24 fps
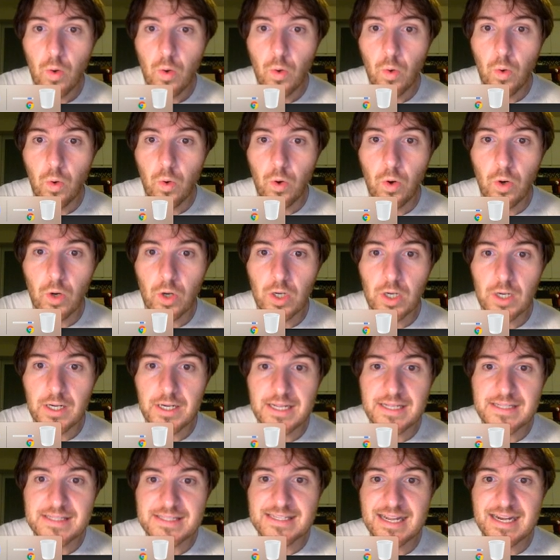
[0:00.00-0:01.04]
or
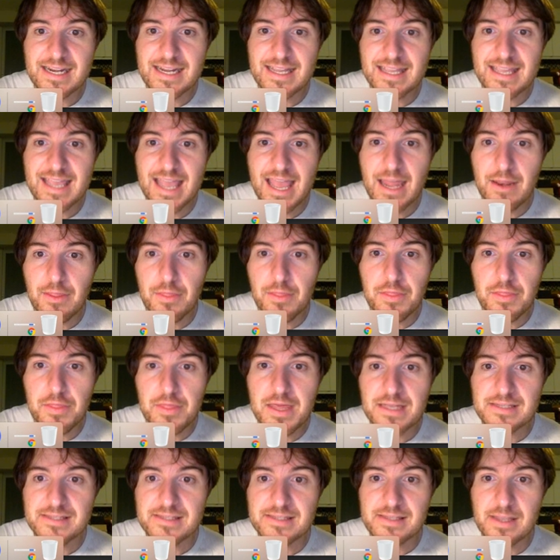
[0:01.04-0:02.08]
it's going to get
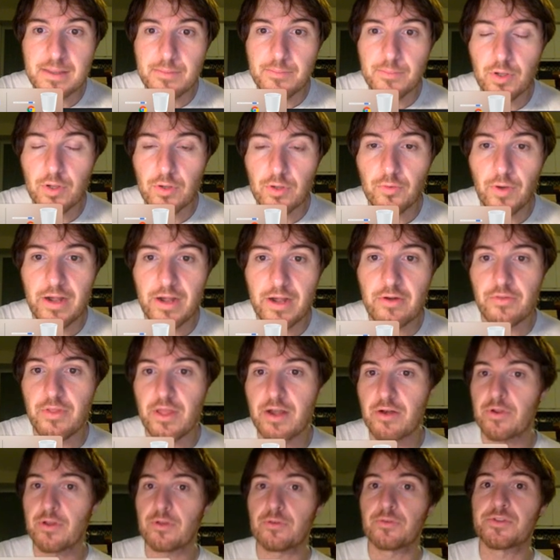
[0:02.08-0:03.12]
this symbol greater
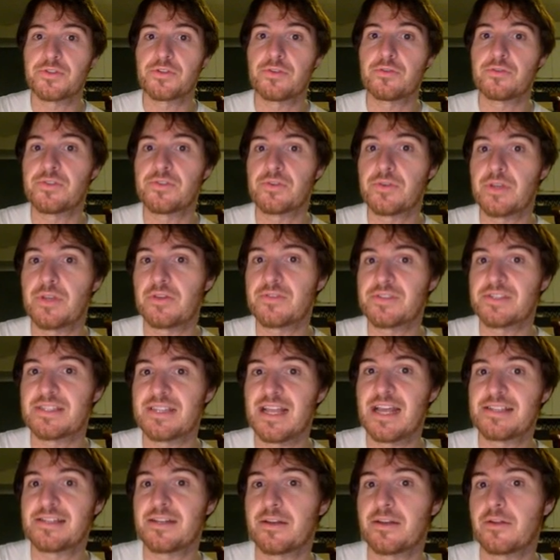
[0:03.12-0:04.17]
than or equal to. So here it's
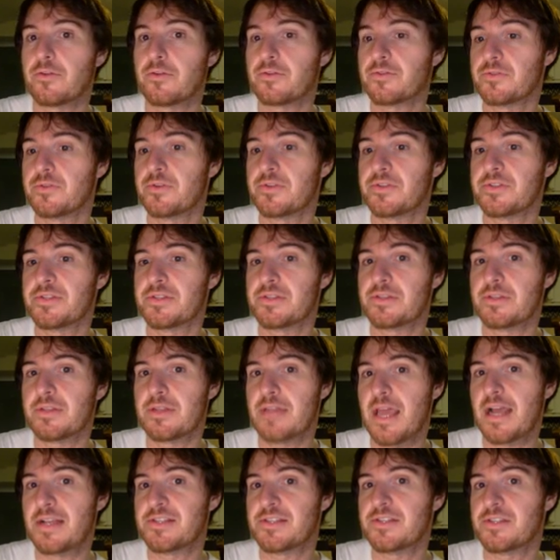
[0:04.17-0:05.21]
less than or equal to because
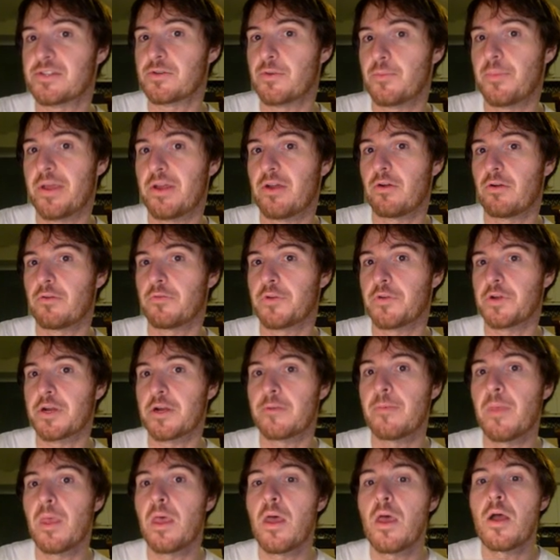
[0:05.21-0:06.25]
the X's are bigger over here.